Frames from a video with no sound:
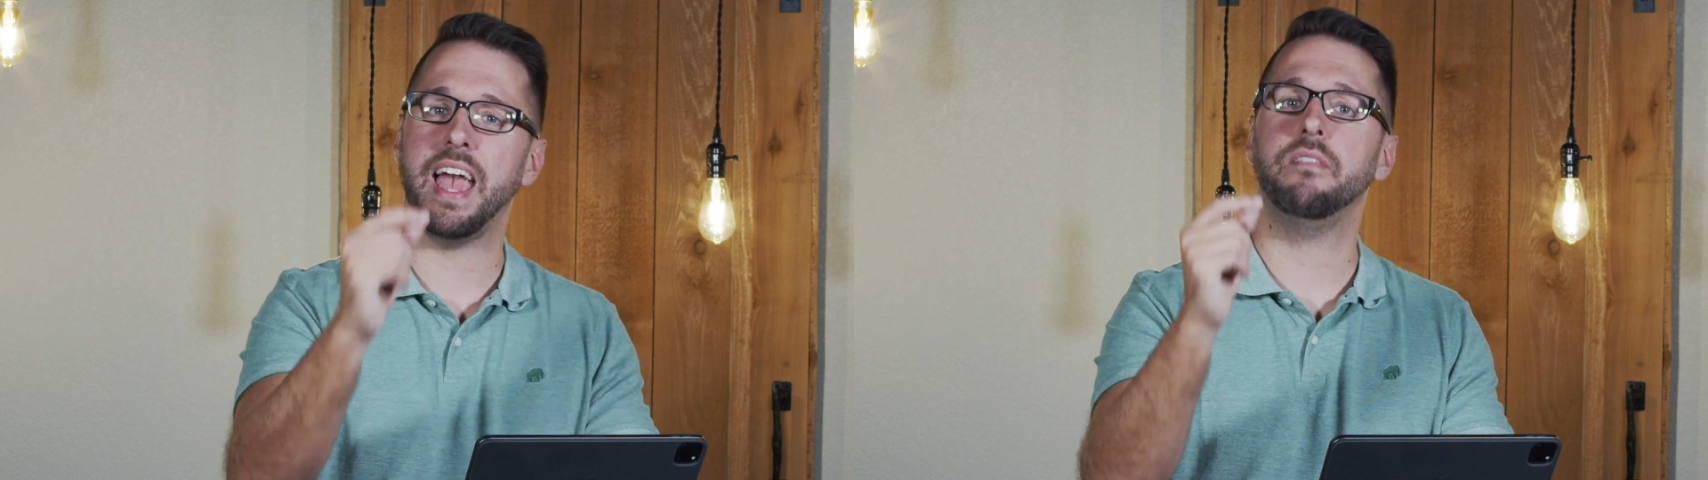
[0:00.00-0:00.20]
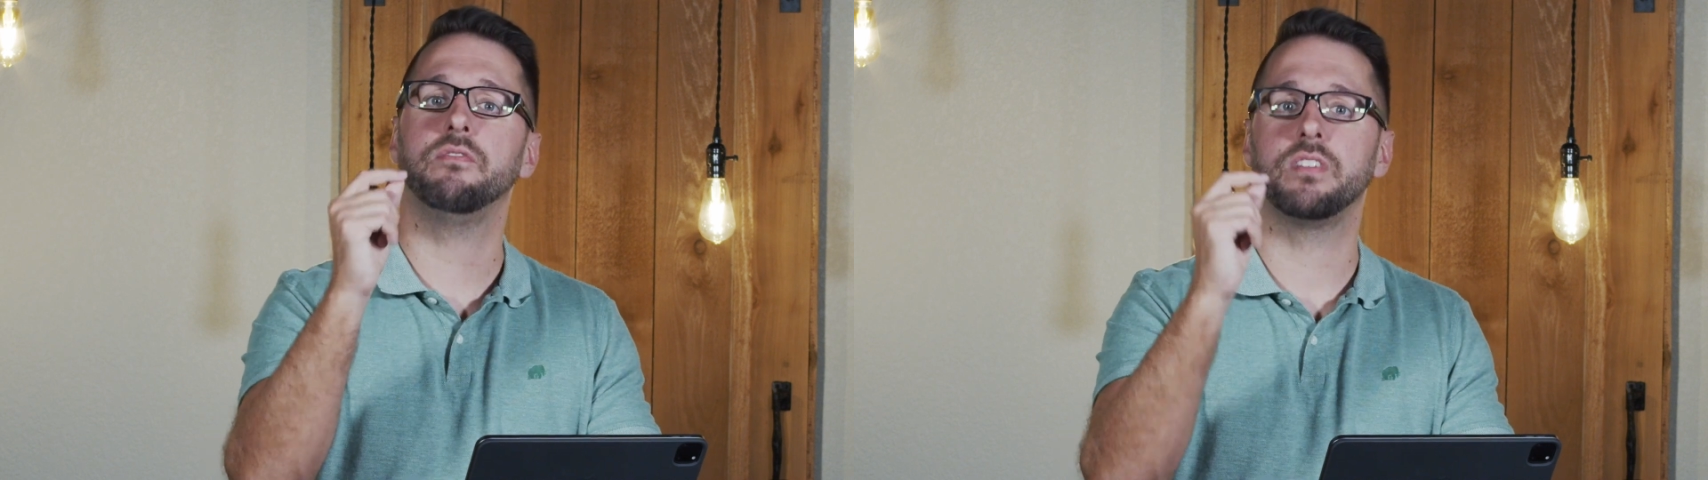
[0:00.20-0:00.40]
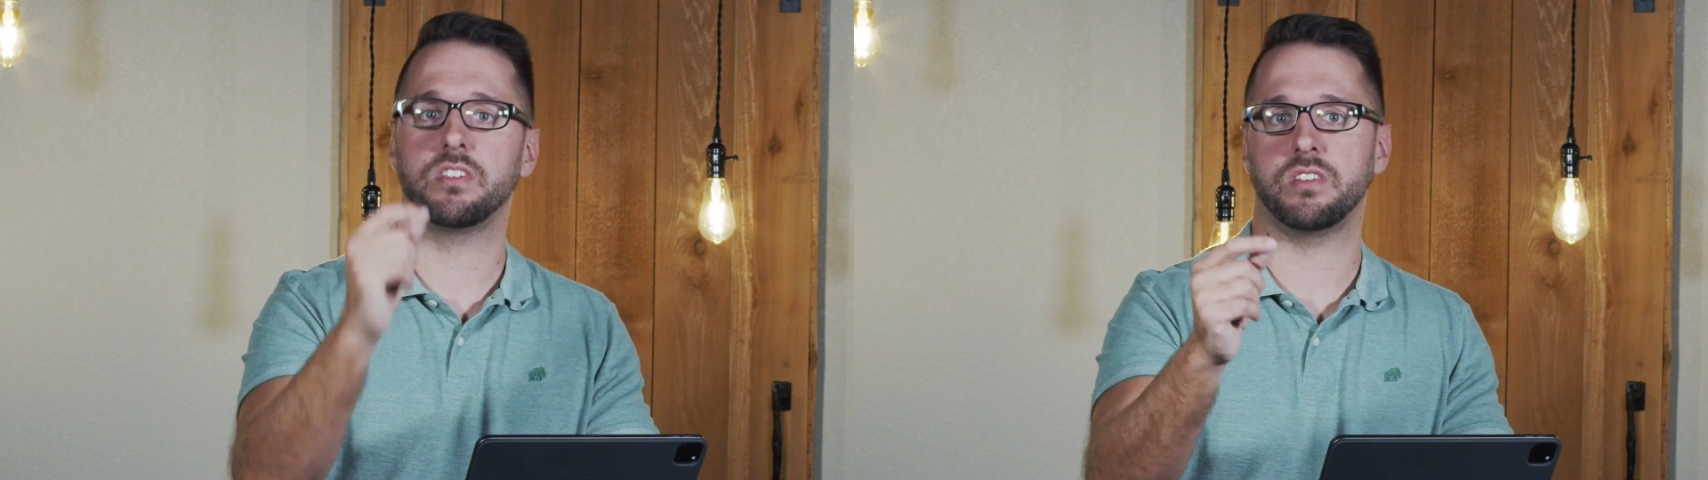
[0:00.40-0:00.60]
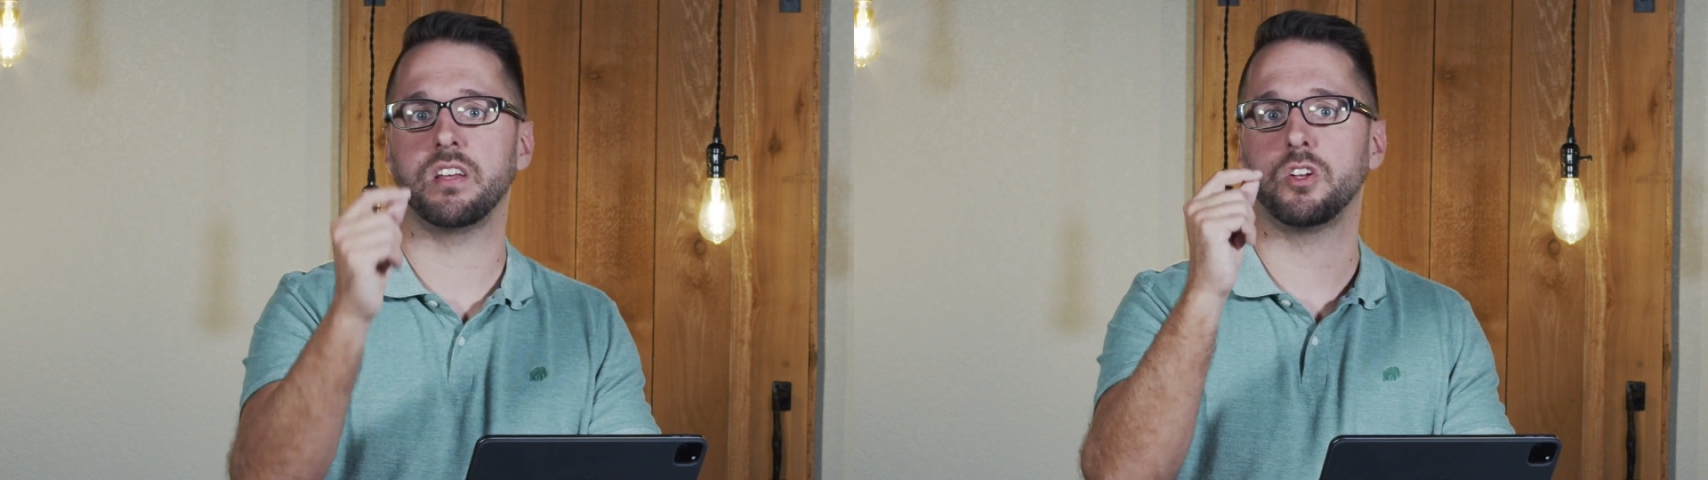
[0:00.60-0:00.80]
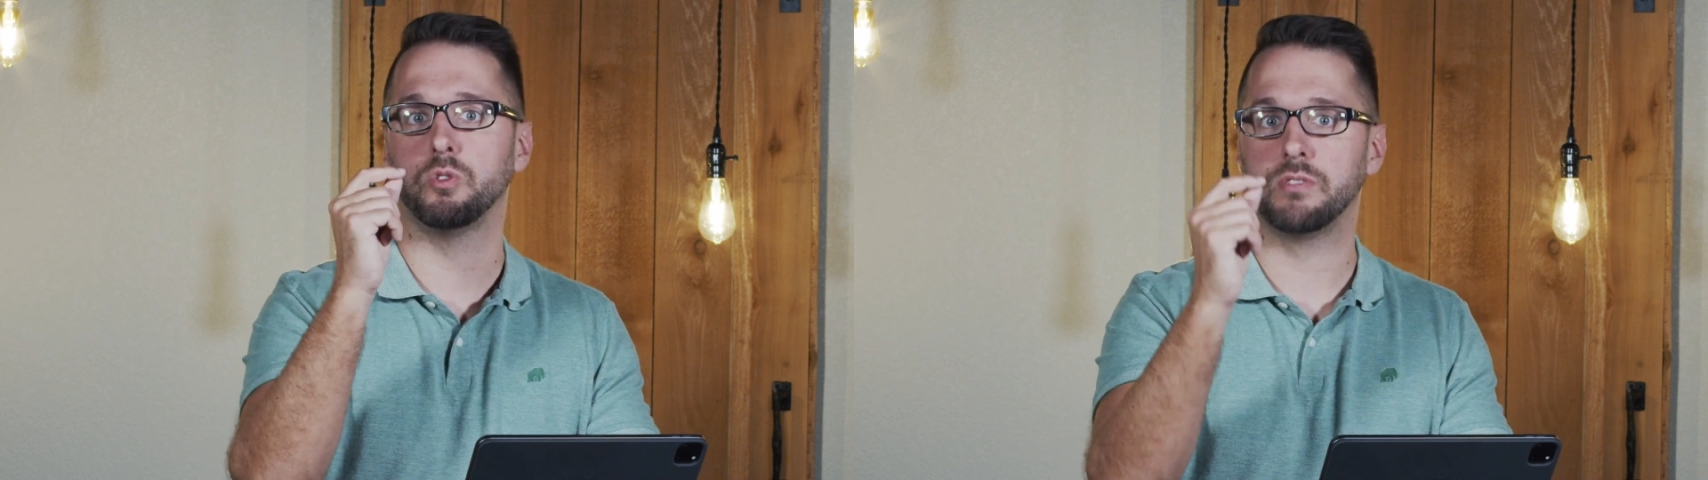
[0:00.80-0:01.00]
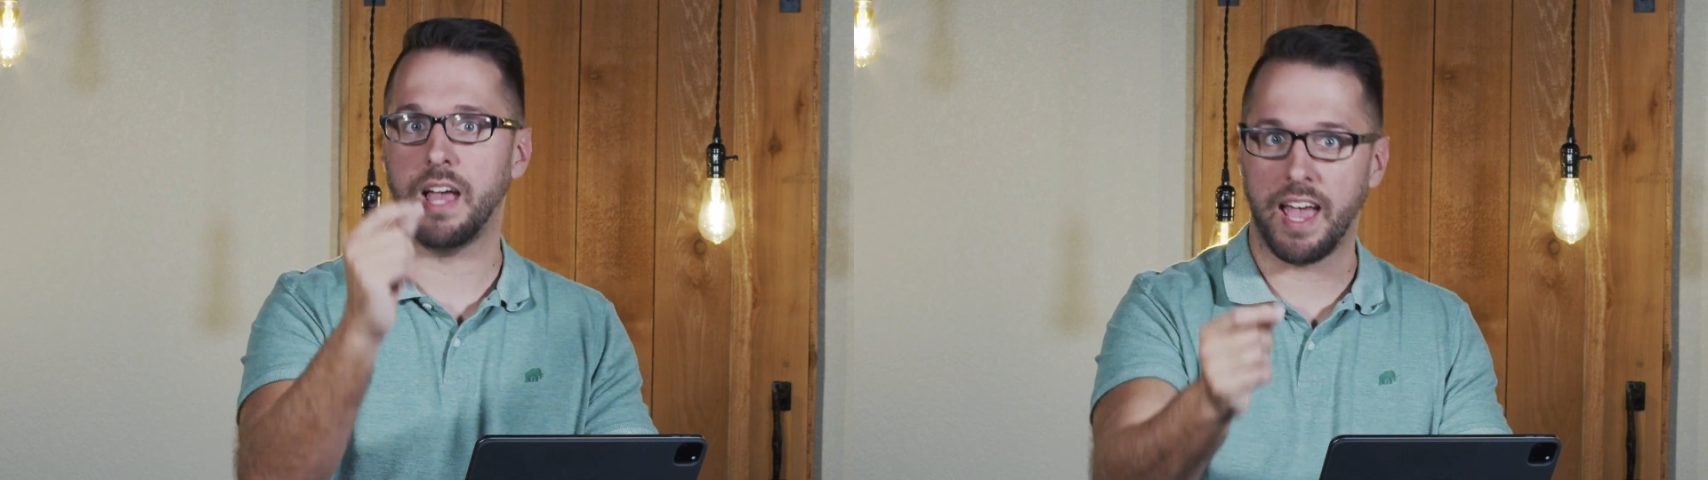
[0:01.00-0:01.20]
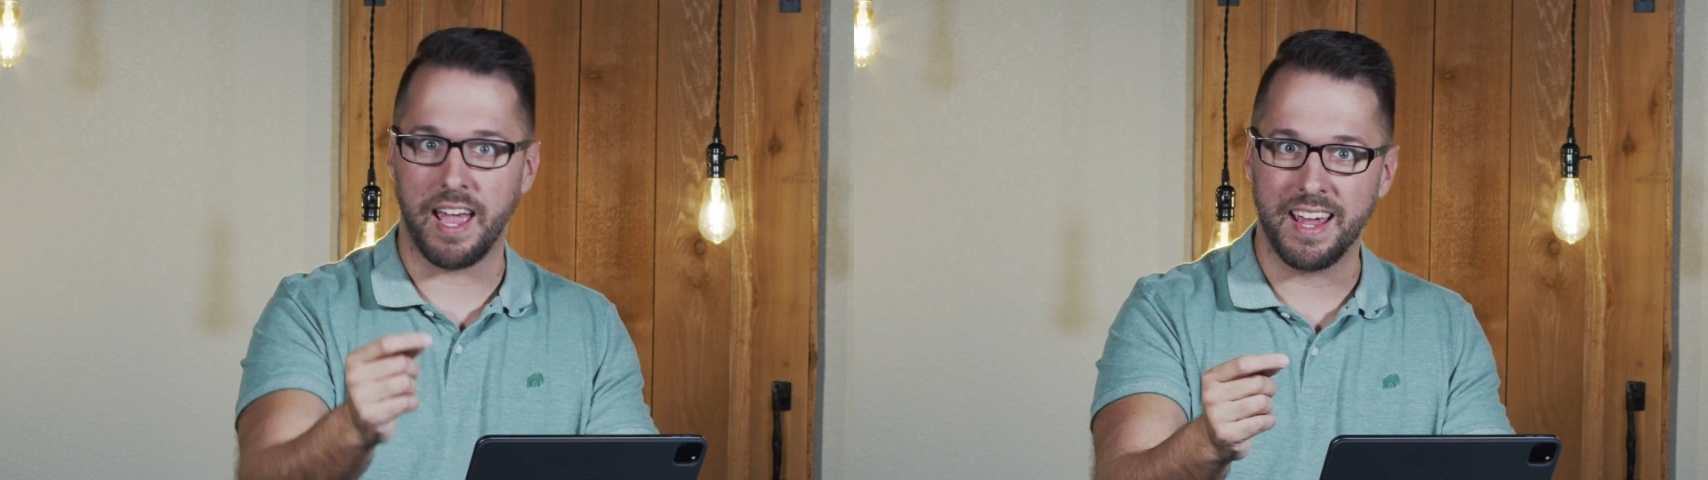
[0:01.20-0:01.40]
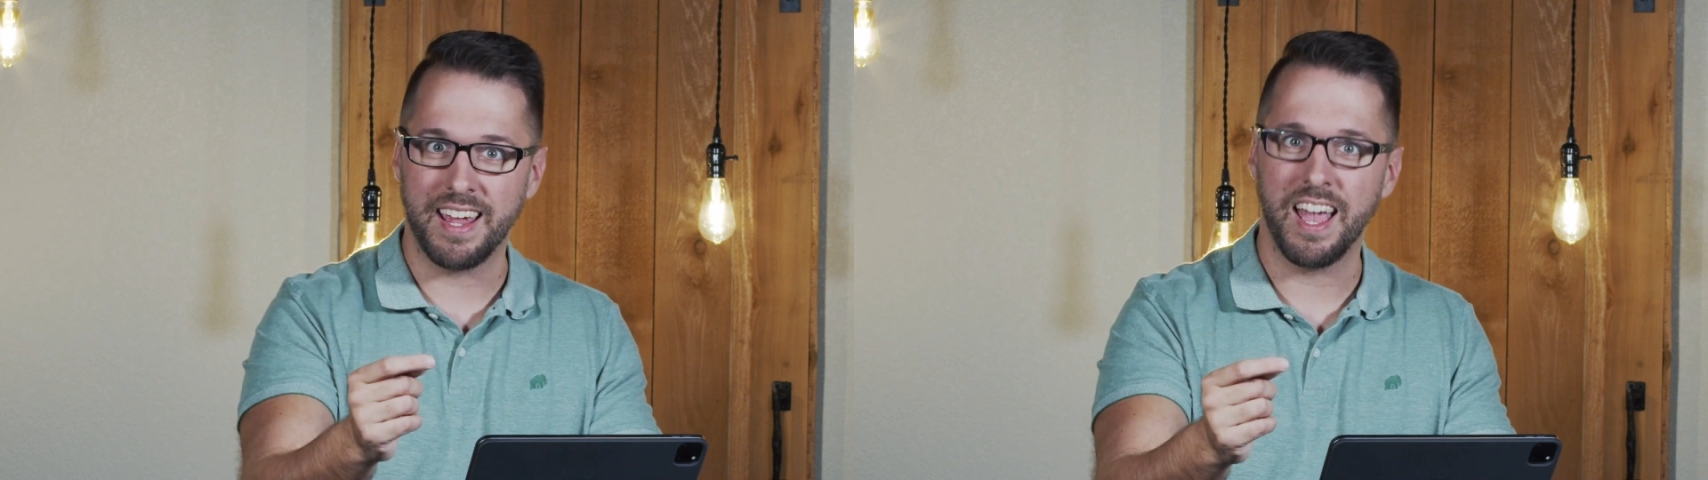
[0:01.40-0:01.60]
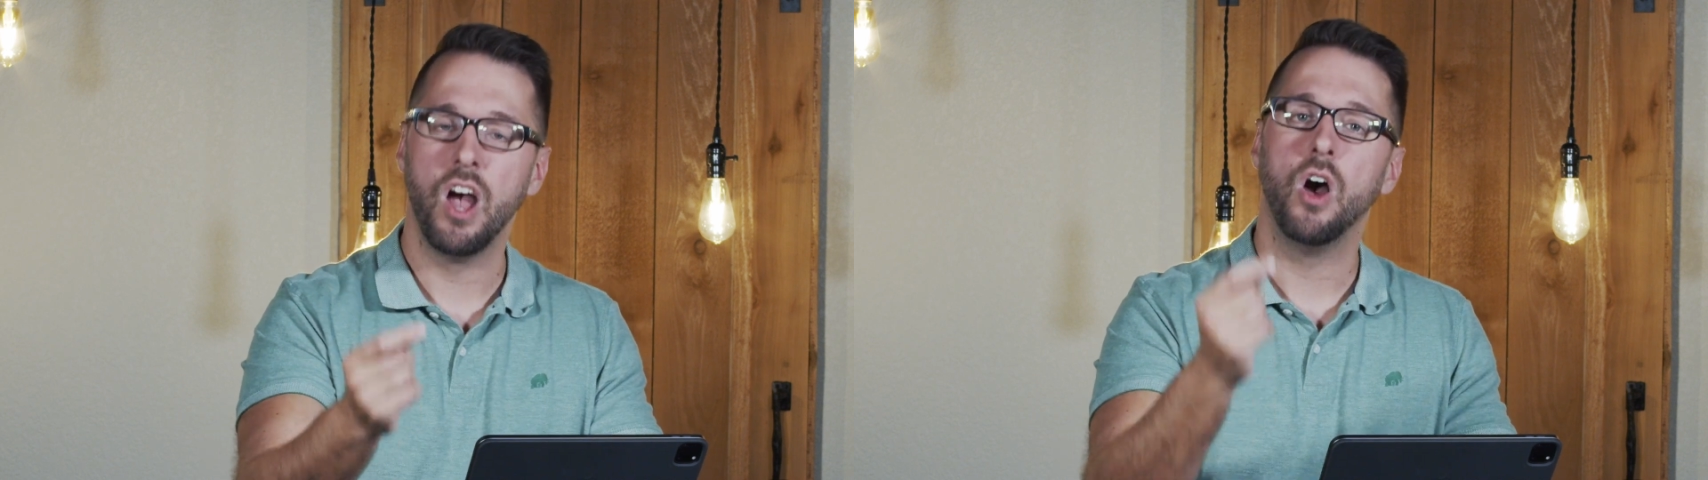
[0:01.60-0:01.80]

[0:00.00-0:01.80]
every single day